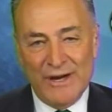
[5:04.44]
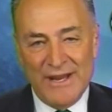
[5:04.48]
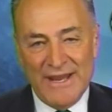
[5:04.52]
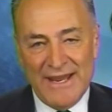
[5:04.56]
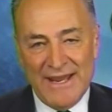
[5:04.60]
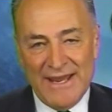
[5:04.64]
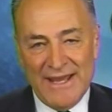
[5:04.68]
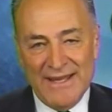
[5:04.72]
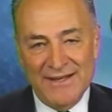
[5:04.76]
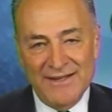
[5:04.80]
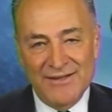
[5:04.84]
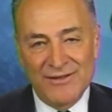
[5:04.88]
of
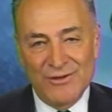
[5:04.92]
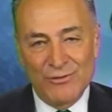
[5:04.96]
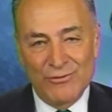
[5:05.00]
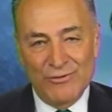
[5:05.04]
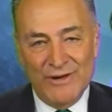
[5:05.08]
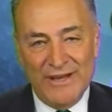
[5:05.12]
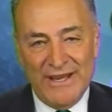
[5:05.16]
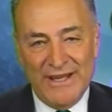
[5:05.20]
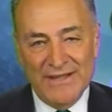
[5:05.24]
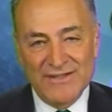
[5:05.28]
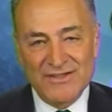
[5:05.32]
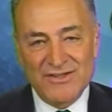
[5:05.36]
Iran and
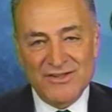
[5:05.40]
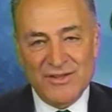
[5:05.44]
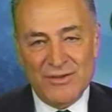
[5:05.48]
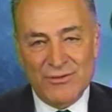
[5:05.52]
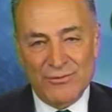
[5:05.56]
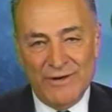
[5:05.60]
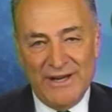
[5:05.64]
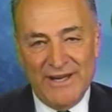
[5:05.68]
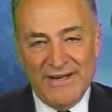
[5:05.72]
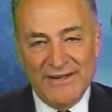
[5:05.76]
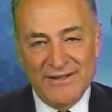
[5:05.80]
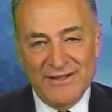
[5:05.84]
Iran's
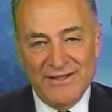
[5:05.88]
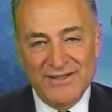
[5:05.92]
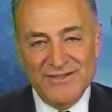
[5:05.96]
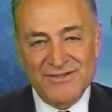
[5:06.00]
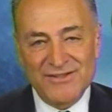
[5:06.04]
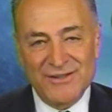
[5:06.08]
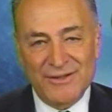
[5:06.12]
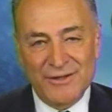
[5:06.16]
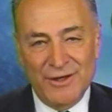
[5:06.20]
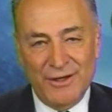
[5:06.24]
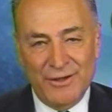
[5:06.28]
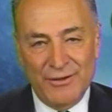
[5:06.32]

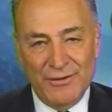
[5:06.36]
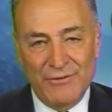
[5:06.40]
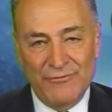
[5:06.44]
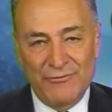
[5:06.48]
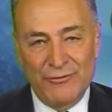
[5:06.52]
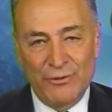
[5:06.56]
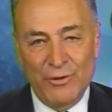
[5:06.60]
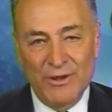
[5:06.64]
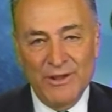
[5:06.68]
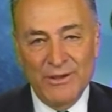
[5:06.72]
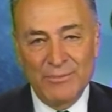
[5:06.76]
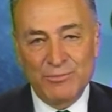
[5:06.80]
threatening to cut
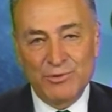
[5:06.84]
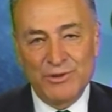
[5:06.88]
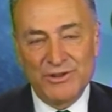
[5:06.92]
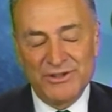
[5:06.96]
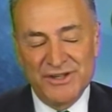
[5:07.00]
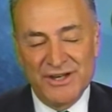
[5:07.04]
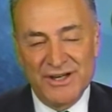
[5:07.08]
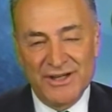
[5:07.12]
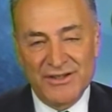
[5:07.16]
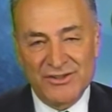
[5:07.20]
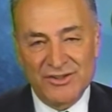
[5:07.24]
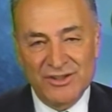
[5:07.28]
off oil
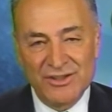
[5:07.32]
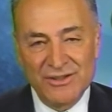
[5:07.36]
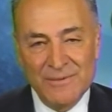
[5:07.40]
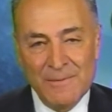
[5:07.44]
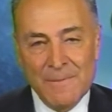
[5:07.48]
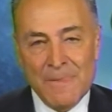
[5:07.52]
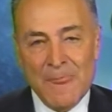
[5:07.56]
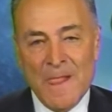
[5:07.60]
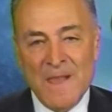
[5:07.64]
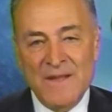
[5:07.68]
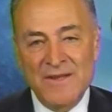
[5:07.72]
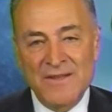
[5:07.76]

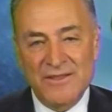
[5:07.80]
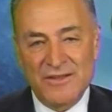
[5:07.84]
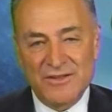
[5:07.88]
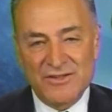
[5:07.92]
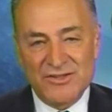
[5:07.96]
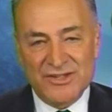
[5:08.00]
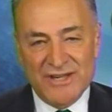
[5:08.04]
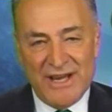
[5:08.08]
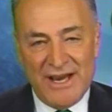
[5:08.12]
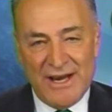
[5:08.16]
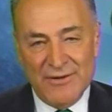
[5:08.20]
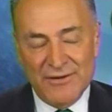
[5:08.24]
production.
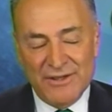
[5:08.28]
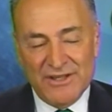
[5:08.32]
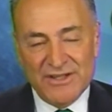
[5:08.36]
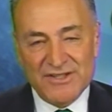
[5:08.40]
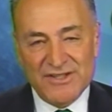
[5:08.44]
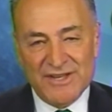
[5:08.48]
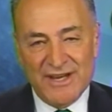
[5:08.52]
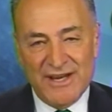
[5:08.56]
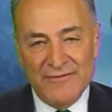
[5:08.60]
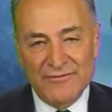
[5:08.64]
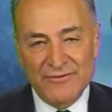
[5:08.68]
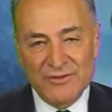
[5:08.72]
The
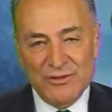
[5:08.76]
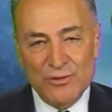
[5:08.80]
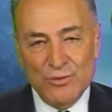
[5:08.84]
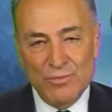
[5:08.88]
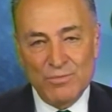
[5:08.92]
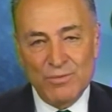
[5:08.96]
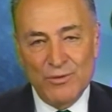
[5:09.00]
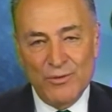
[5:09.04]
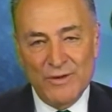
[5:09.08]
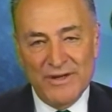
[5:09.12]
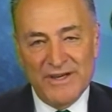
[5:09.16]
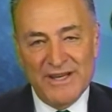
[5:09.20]
Saudis have
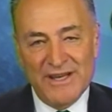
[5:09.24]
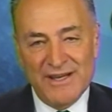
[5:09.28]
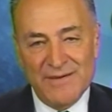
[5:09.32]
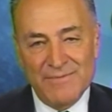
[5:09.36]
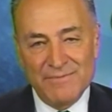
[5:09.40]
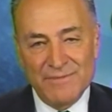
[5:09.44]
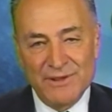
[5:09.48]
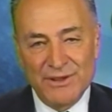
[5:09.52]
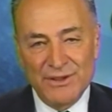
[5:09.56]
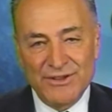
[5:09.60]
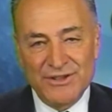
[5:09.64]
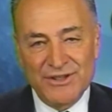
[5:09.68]

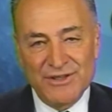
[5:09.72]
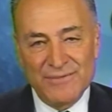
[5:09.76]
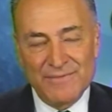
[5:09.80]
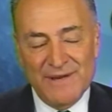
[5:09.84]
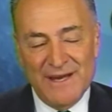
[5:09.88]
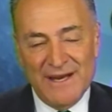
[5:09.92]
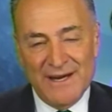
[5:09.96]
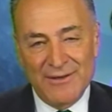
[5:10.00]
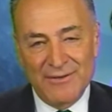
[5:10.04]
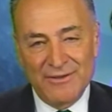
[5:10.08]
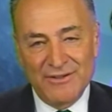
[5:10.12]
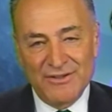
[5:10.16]
2.8
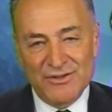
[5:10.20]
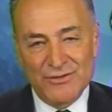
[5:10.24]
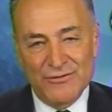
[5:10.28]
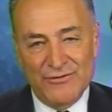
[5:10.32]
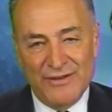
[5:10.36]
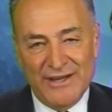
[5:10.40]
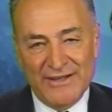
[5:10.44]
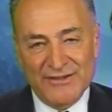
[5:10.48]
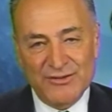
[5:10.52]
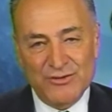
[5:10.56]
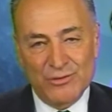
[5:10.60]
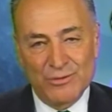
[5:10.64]
million
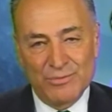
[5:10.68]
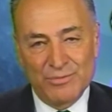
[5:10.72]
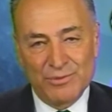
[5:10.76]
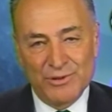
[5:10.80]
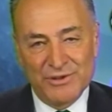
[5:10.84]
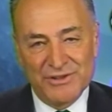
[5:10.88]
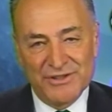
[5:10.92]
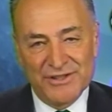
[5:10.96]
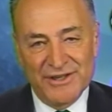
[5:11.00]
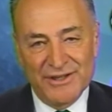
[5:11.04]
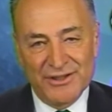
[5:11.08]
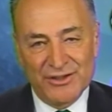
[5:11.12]
barrels of extra
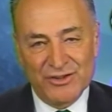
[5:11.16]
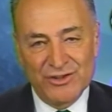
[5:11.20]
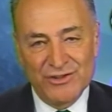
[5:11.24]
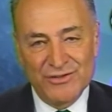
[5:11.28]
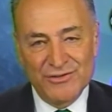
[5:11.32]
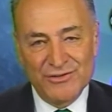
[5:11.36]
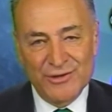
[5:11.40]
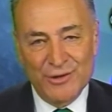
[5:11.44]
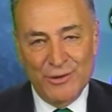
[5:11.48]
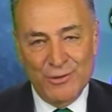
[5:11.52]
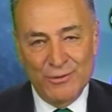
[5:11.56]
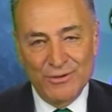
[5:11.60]

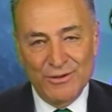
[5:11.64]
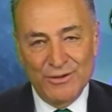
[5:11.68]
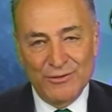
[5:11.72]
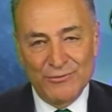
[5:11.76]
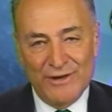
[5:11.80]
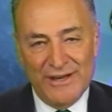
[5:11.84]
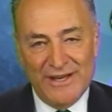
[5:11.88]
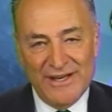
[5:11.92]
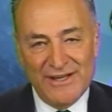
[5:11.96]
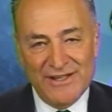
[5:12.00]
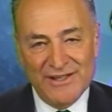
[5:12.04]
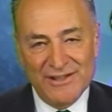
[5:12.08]
production.
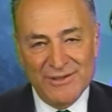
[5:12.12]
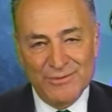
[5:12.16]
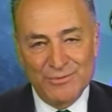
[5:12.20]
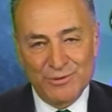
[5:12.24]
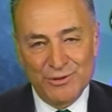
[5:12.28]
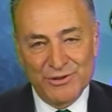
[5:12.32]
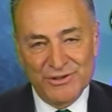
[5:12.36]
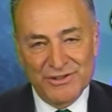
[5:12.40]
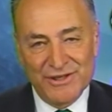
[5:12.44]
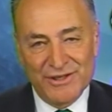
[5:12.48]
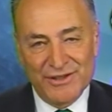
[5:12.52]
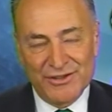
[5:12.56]
Total
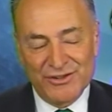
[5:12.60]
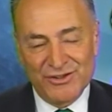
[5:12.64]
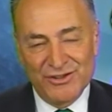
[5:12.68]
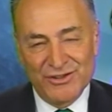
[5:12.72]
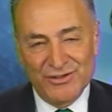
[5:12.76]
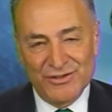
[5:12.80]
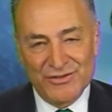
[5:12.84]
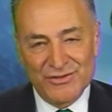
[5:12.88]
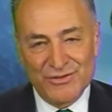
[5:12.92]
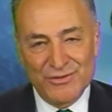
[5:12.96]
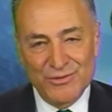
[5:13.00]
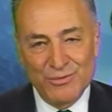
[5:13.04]
Iranian
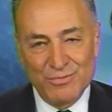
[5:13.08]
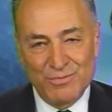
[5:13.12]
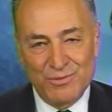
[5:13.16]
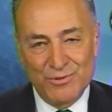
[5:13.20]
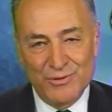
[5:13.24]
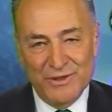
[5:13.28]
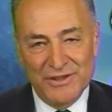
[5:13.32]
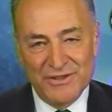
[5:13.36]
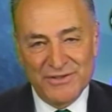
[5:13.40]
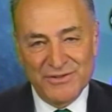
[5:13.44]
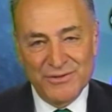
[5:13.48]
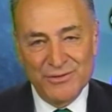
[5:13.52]
production is
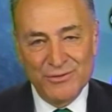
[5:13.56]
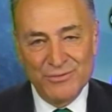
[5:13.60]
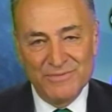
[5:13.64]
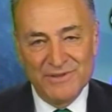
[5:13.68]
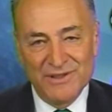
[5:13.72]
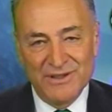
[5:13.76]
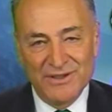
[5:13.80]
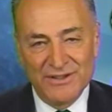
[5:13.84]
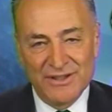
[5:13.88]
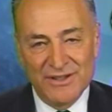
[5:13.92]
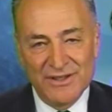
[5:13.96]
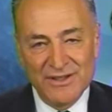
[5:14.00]

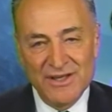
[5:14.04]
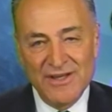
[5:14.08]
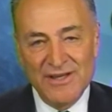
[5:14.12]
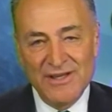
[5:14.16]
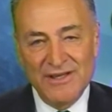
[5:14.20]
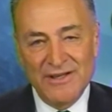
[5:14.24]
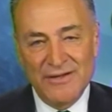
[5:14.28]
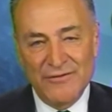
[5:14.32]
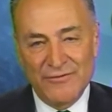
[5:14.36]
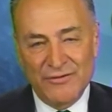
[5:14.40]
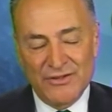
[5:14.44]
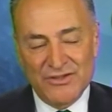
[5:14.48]
2.2 million.
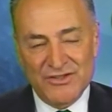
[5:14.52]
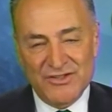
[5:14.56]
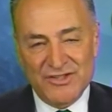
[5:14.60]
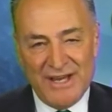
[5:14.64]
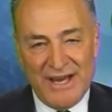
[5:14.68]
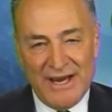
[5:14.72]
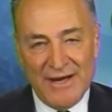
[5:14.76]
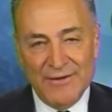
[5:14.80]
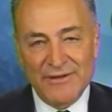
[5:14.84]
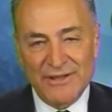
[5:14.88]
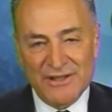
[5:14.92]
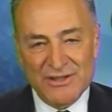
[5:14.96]
If the
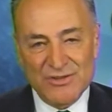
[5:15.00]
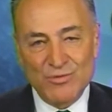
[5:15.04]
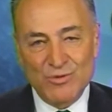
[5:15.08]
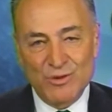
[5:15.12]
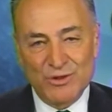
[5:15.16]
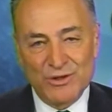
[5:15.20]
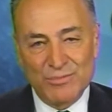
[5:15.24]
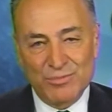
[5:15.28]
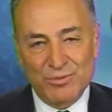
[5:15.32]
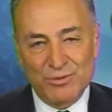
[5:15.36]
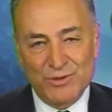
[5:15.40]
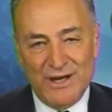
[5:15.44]

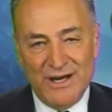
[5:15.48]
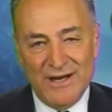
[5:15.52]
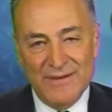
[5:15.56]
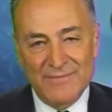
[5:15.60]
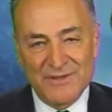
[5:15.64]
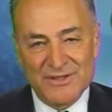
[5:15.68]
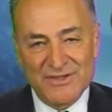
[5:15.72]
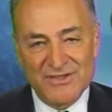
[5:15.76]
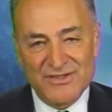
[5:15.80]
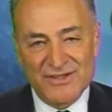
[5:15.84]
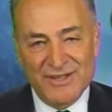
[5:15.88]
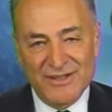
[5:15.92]
Saudis were to
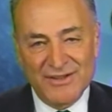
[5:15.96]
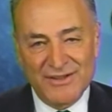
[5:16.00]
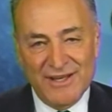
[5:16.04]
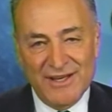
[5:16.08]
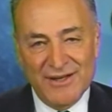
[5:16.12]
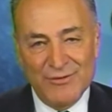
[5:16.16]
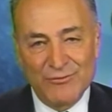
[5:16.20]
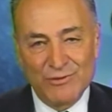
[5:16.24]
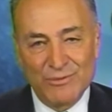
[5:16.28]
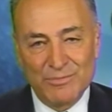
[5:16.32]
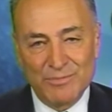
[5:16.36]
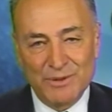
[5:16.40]
promise
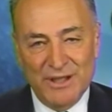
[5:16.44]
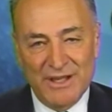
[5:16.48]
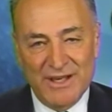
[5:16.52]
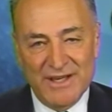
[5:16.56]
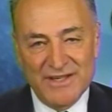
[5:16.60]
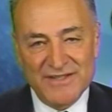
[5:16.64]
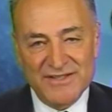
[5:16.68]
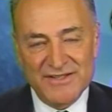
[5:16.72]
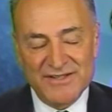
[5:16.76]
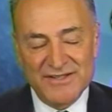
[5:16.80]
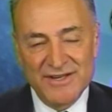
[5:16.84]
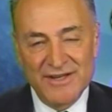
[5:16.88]
that they'd
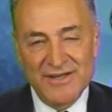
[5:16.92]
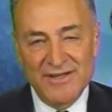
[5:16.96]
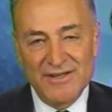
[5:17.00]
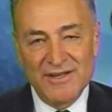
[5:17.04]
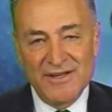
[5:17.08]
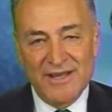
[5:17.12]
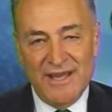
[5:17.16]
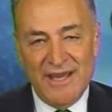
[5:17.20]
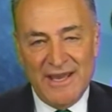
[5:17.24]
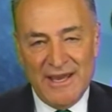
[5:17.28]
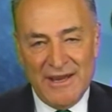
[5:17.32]
replace